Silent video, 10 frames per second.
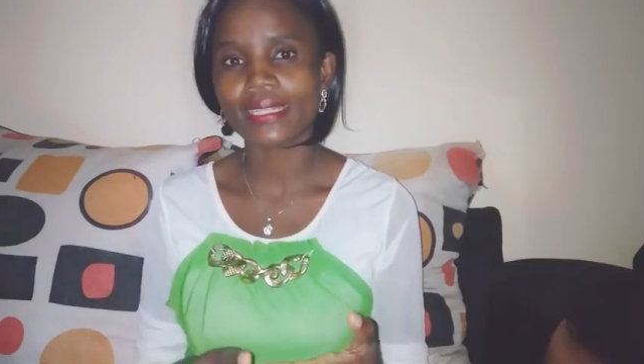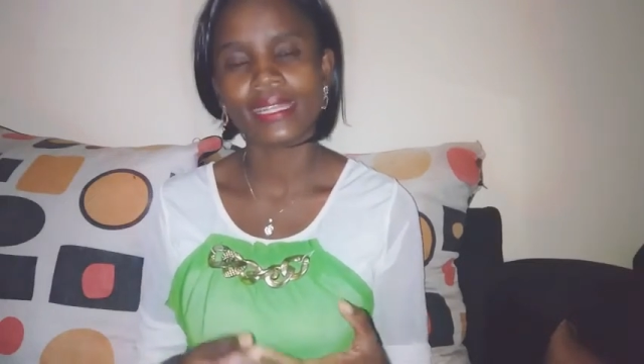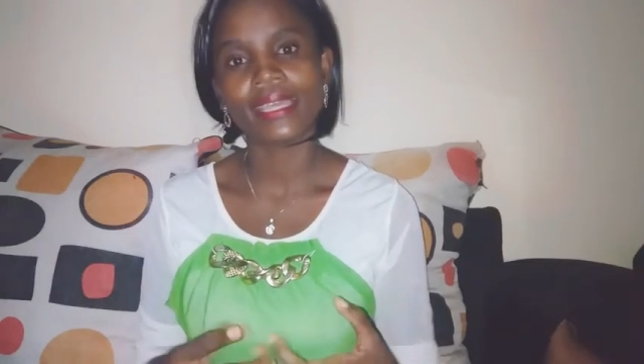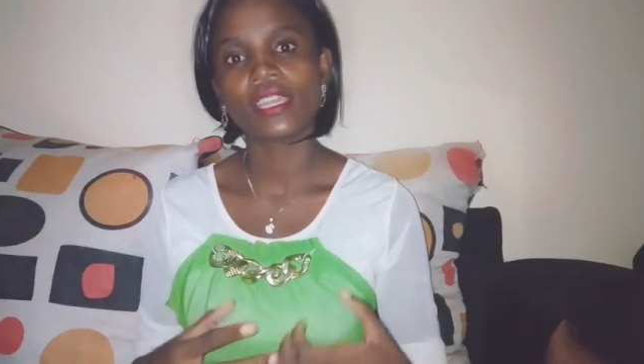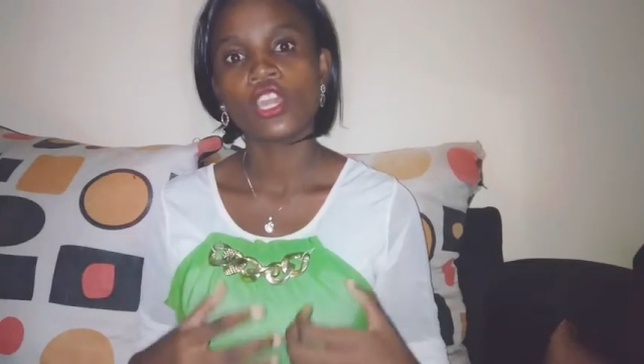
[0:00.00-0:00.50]

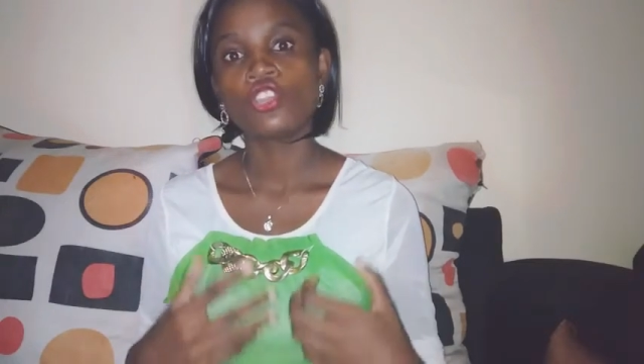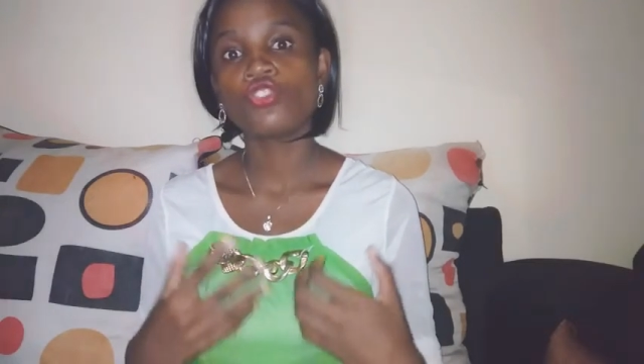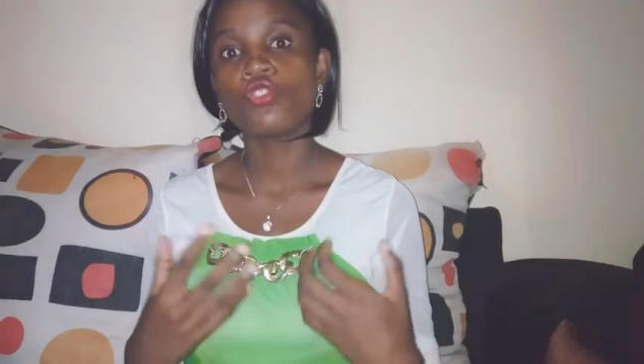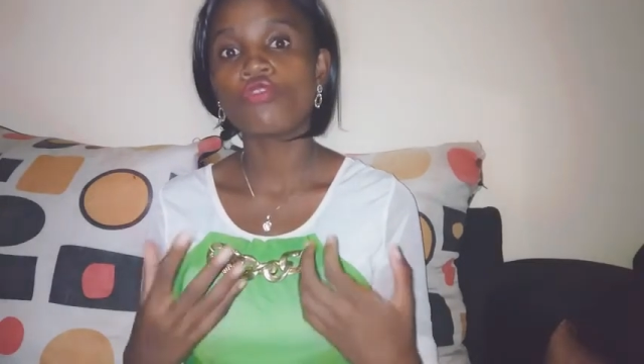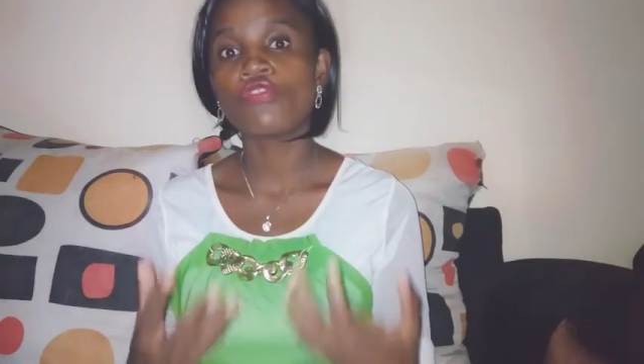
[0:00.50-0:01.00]
Like,
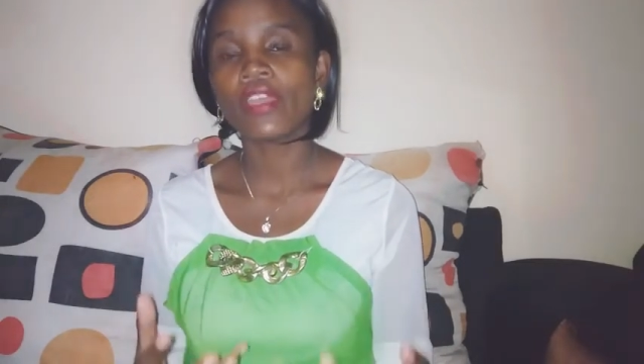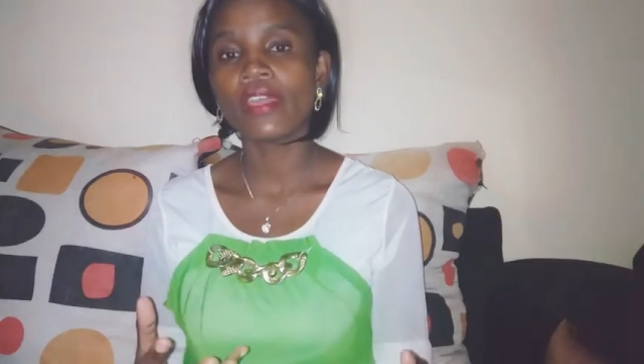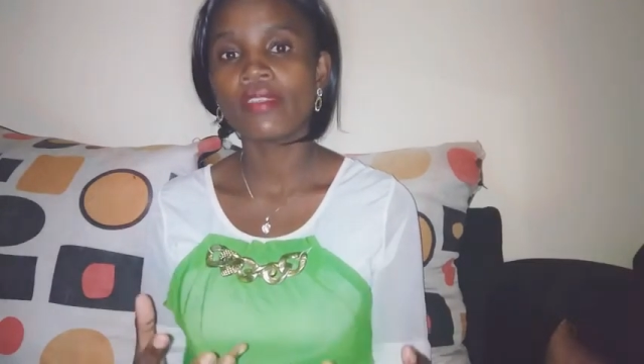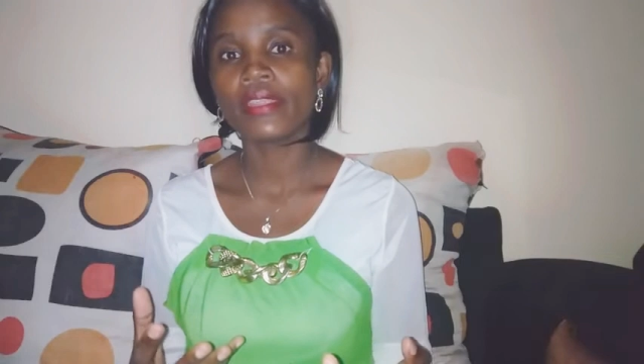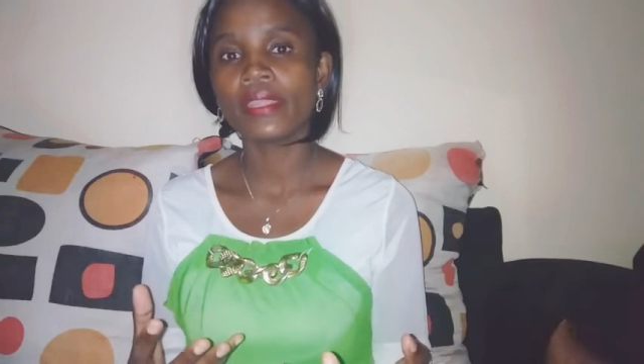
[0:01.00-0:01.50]
you're
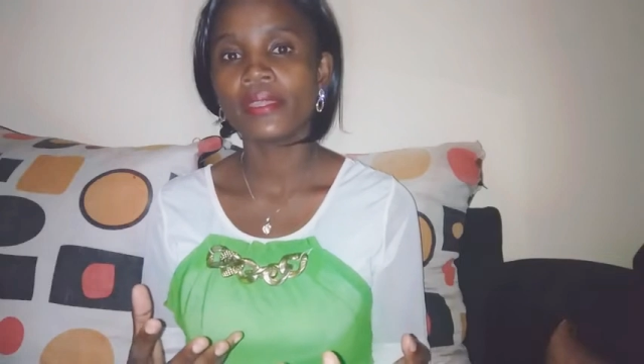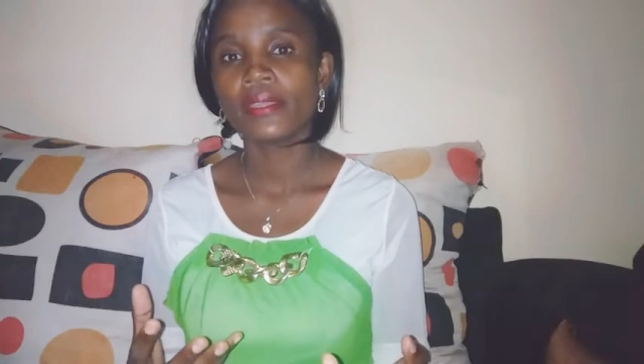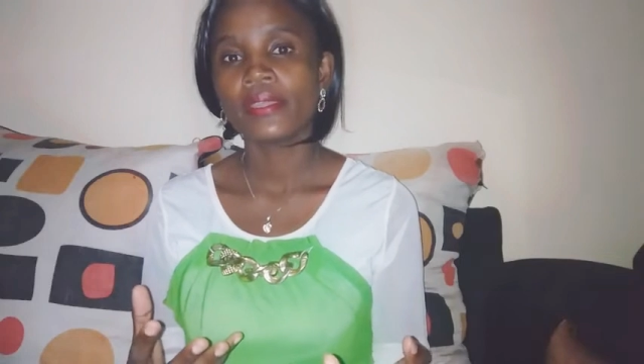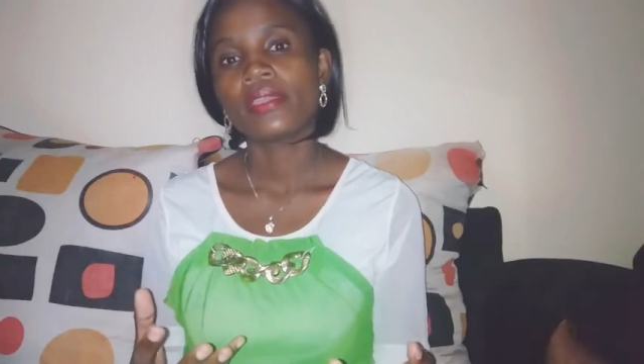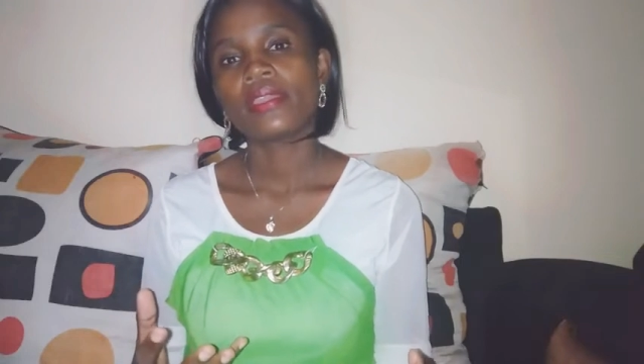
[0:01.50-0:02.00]
very
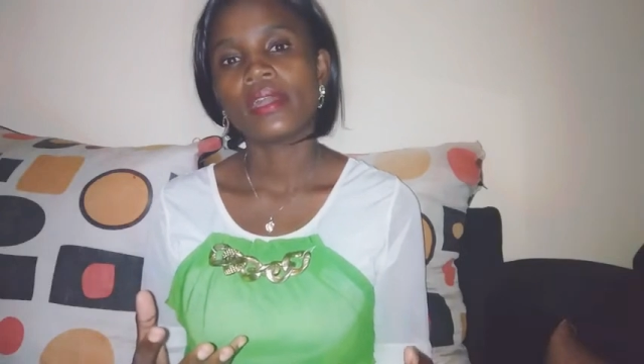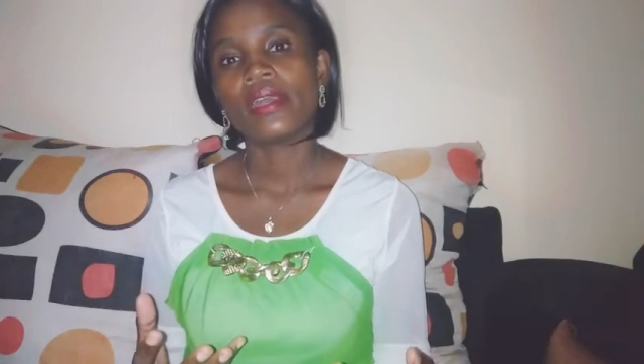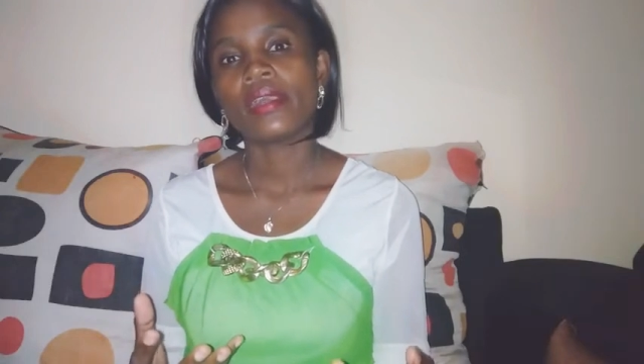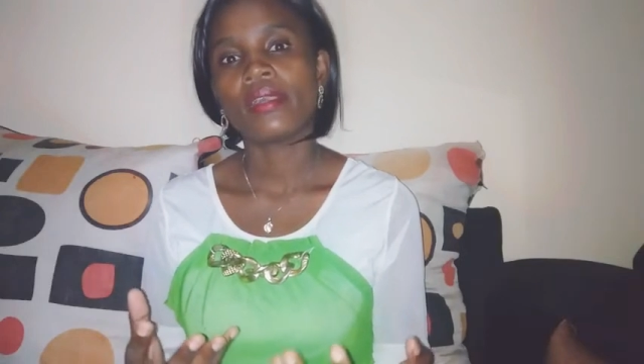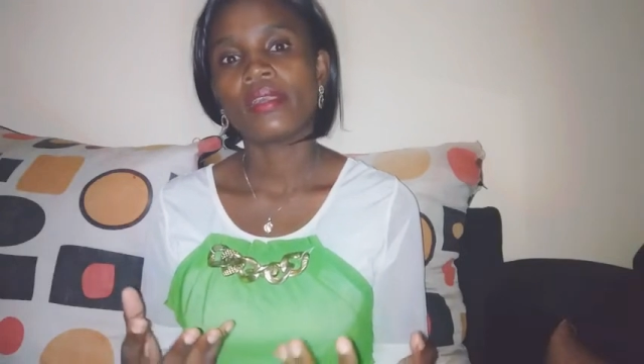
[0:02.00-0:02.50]

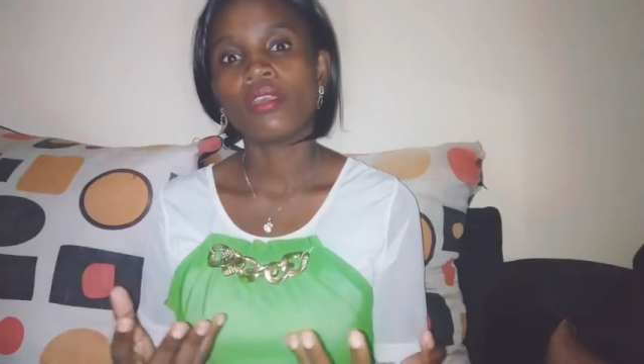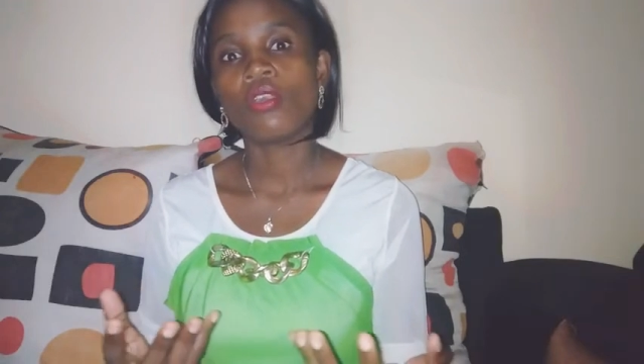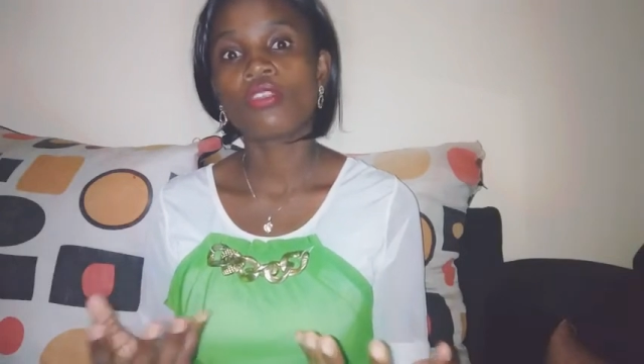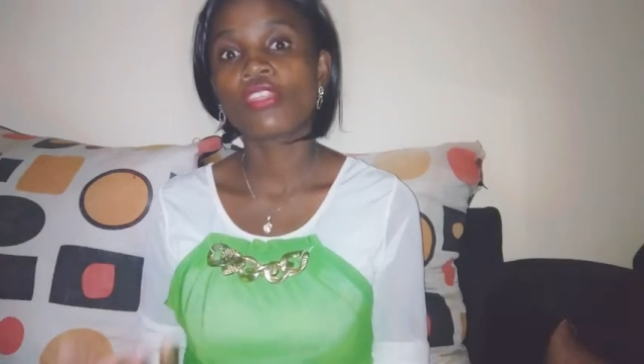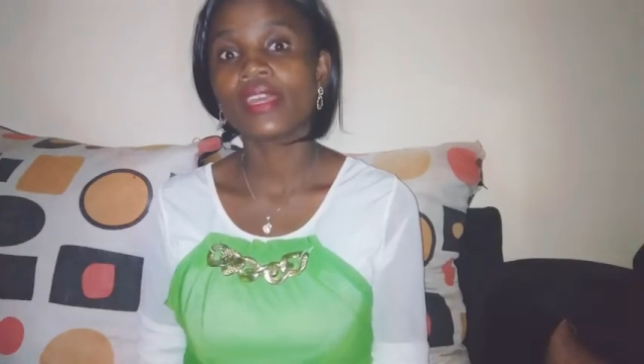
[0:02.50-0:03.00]

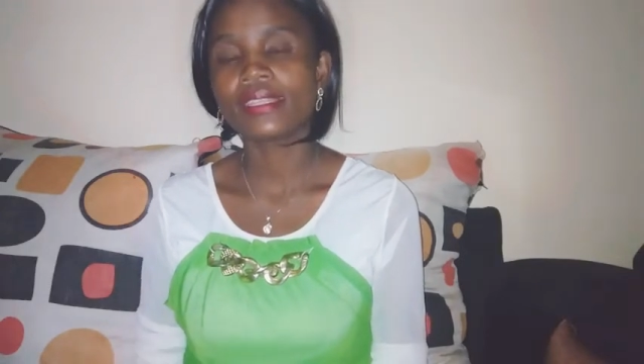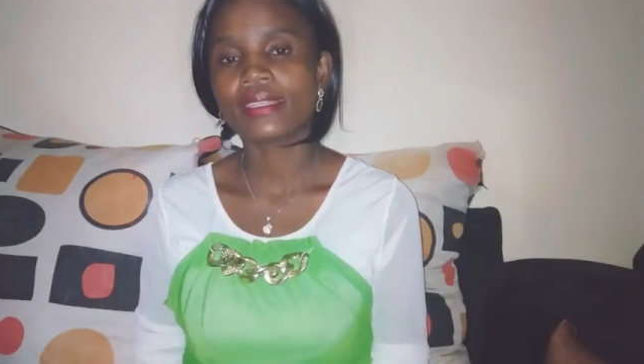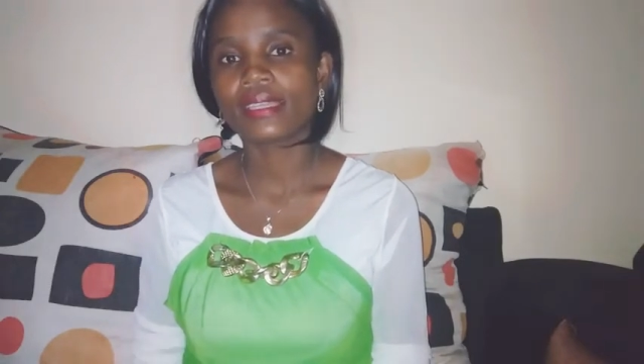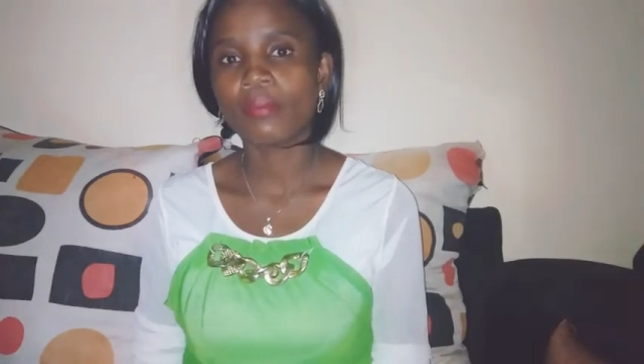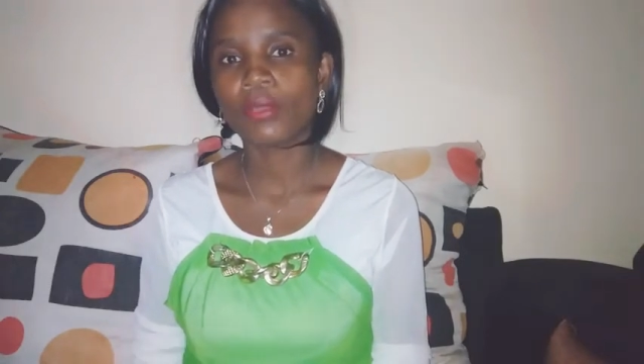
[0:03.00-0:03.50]

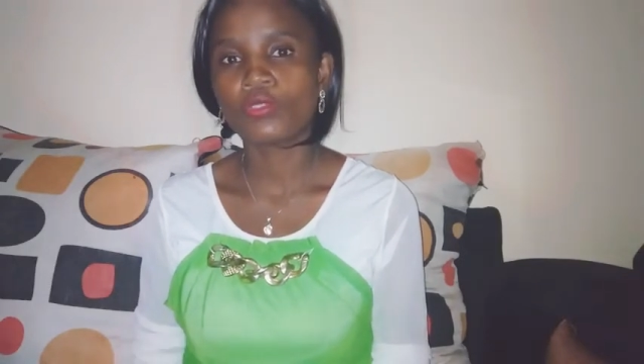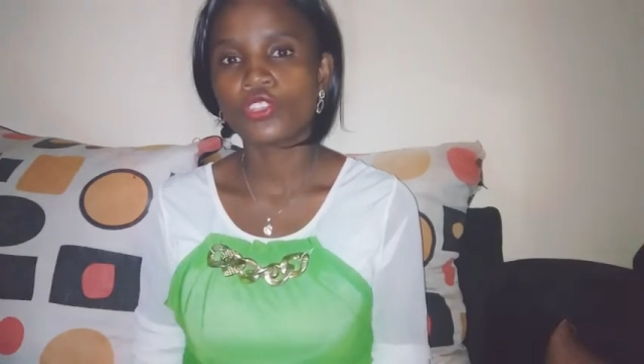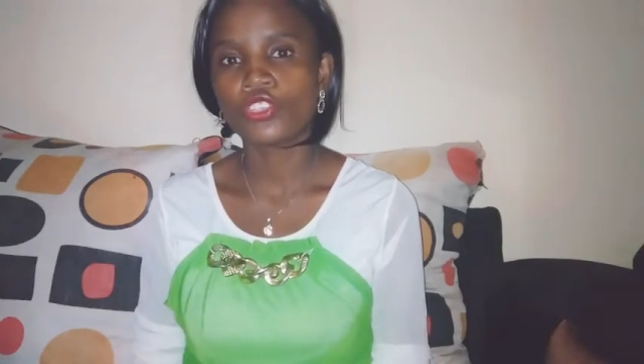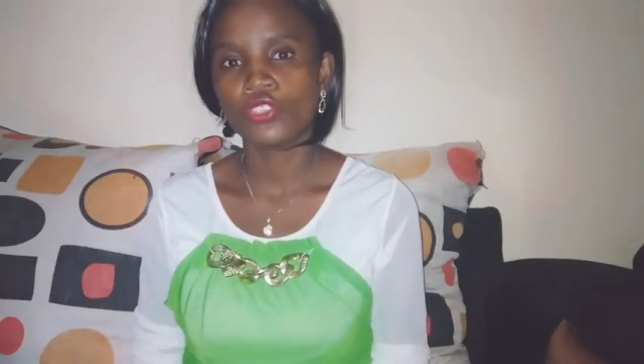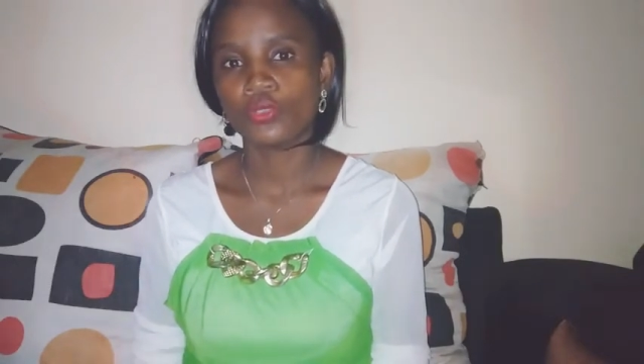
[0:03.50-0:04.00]
authentic
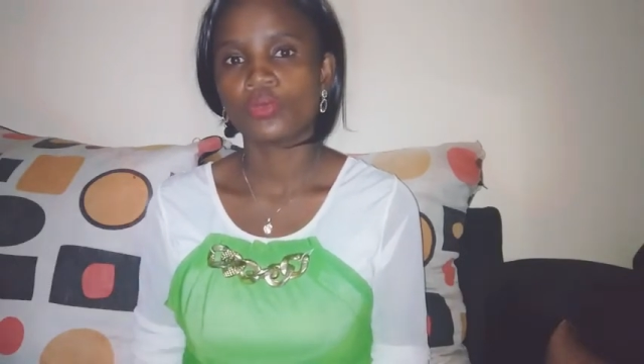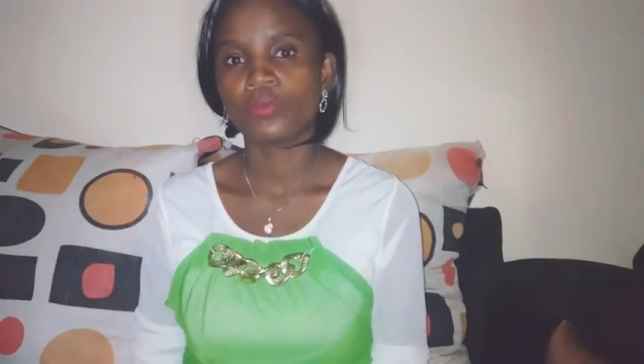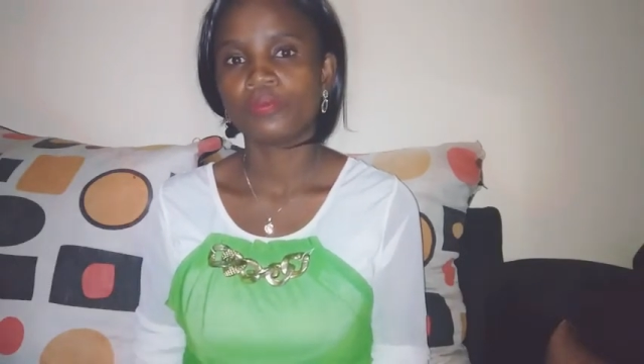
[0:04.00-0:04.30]
about you.